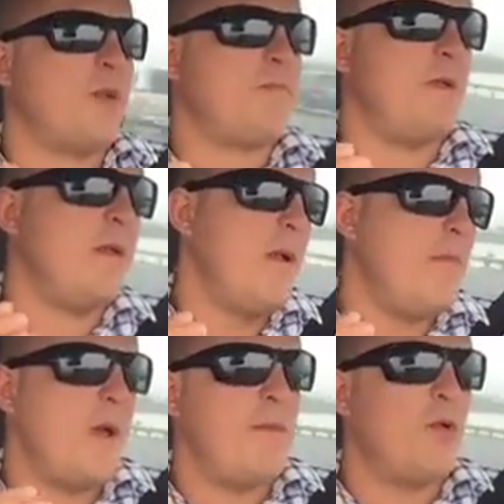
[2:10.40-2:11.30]
is
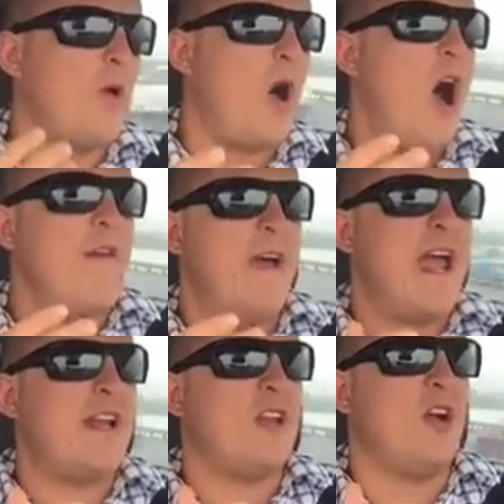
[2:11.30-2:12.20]
people will
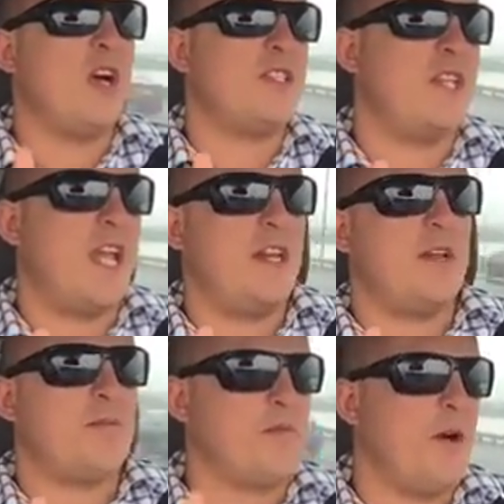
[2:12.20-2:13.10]
overanalyse that
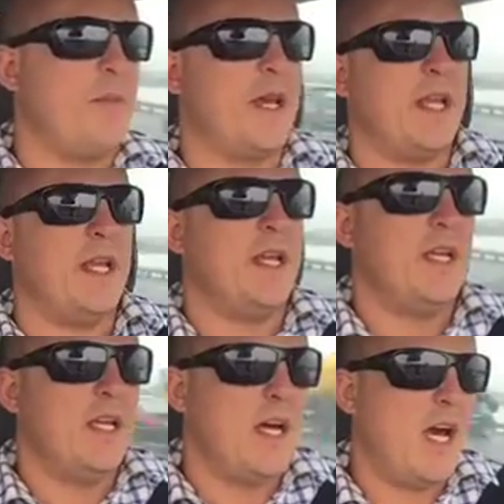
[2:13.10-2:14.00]
property,
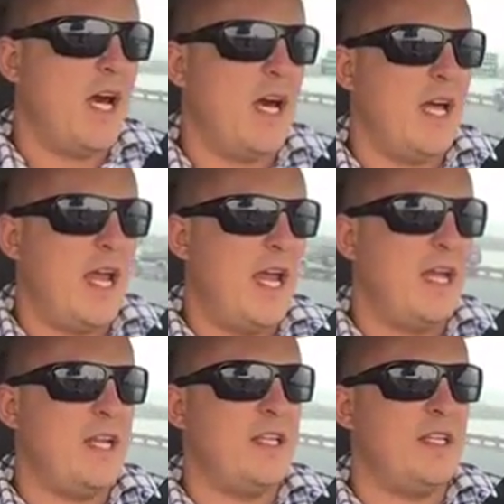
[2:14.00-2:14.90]
uh, and
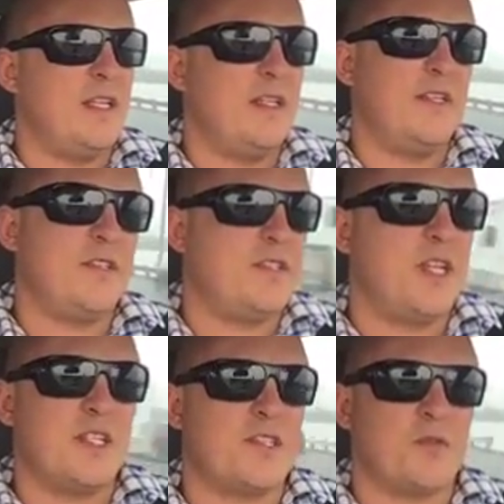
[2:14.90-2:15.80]

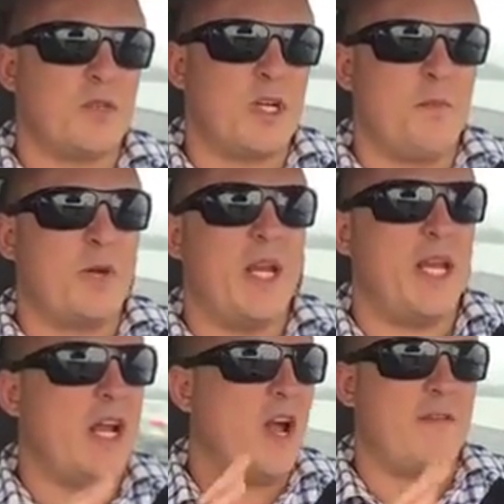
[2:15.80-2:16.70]
just
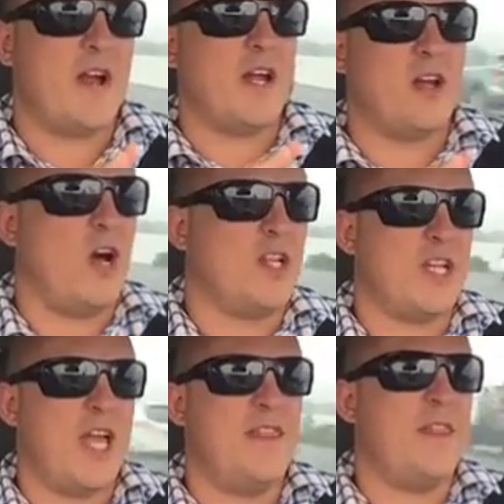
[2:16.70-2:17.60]
completely overanalyse
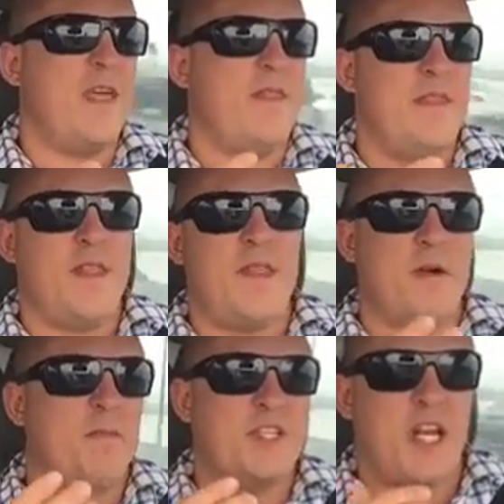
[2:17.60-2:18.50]
it, and then, and then they'll
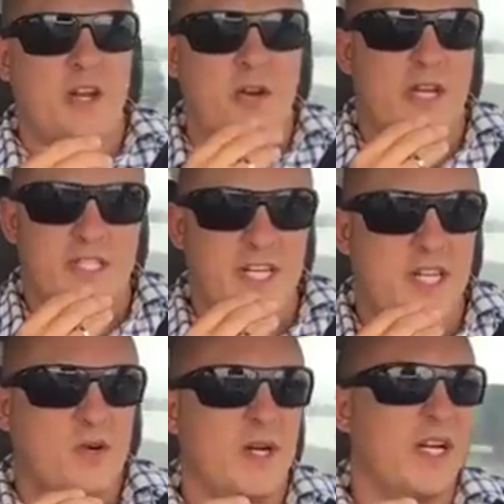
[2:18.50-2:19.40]
miss out on a
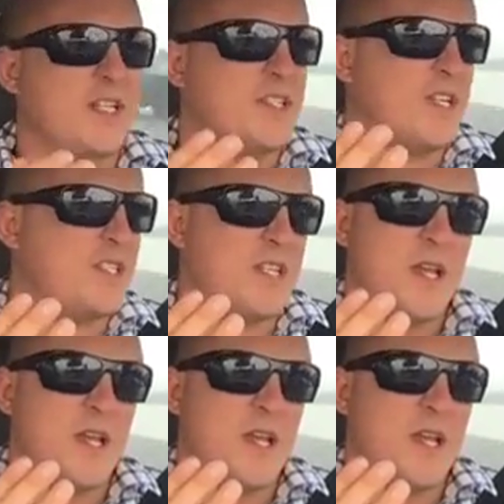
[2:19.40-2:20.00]
deal. And it's just,